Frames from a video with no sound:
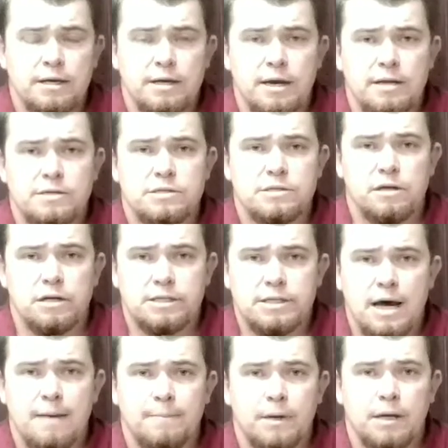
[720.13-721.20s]
yet is still a
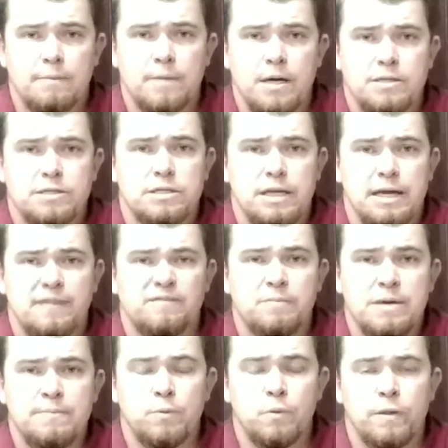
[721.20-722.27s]
topic amongst a lot of
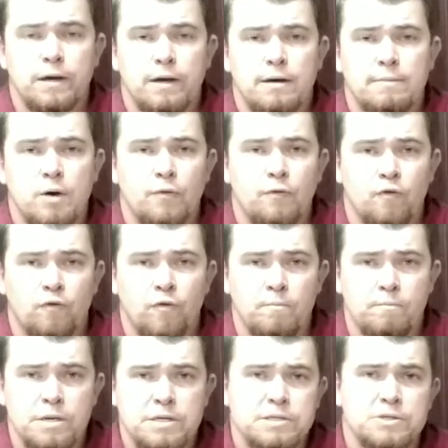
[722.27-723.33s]
people that come over
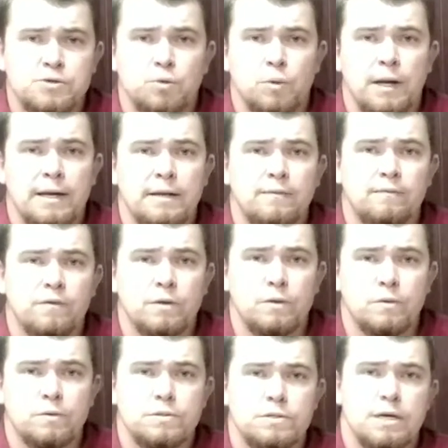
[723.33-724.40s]
from business-related
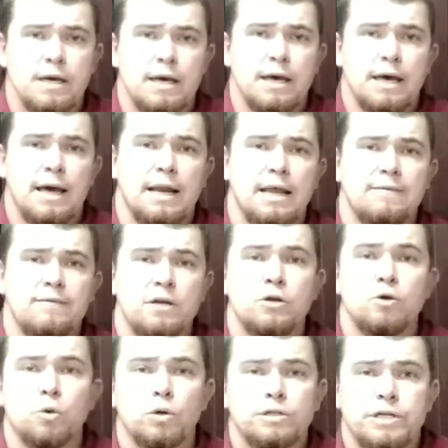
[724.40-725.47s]
fields and even
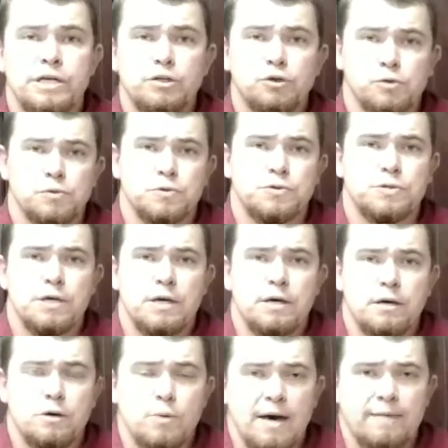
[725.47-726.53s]
newer teachers
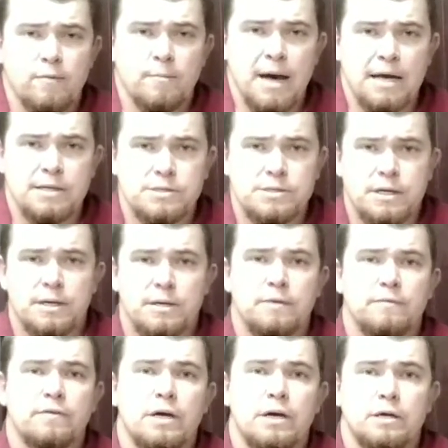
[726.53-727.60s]
who have a mindset
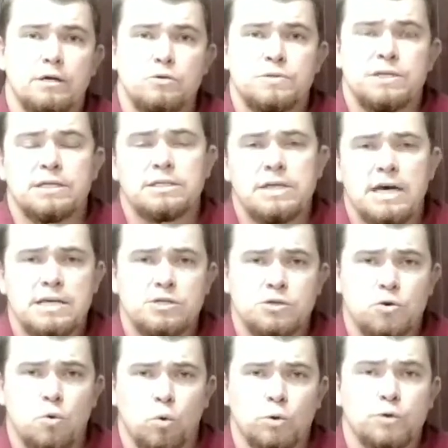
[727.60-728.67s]
of using test
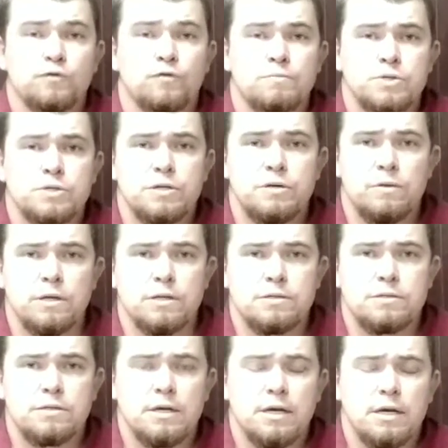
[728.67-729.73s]
scores from
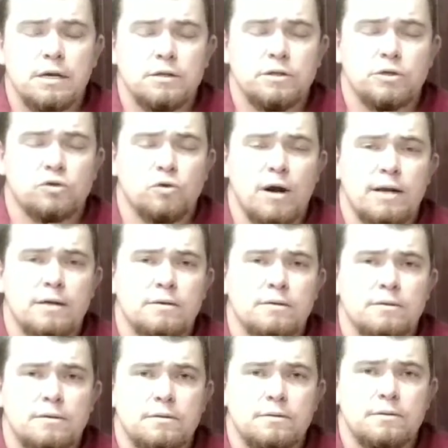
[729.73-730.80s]
students to try
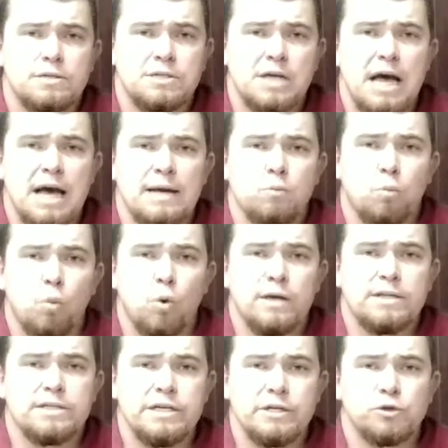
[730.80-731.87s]
to decide
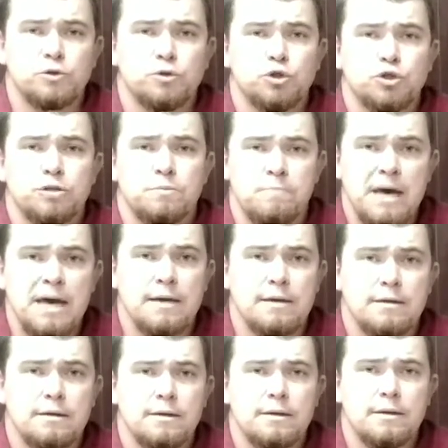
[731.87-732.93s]
what teachers should
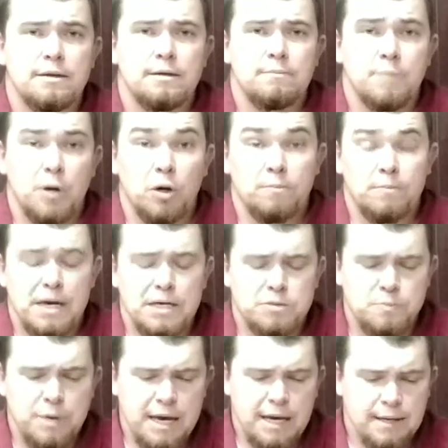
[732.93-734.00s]
make,
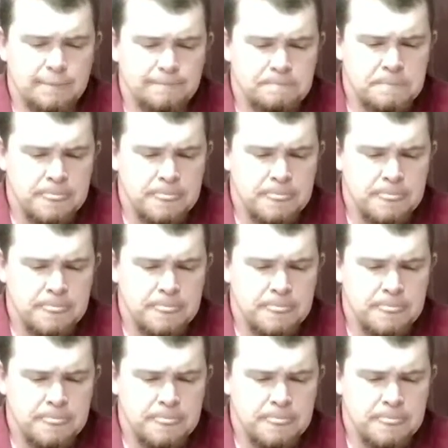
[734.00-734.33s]
merit-based pay.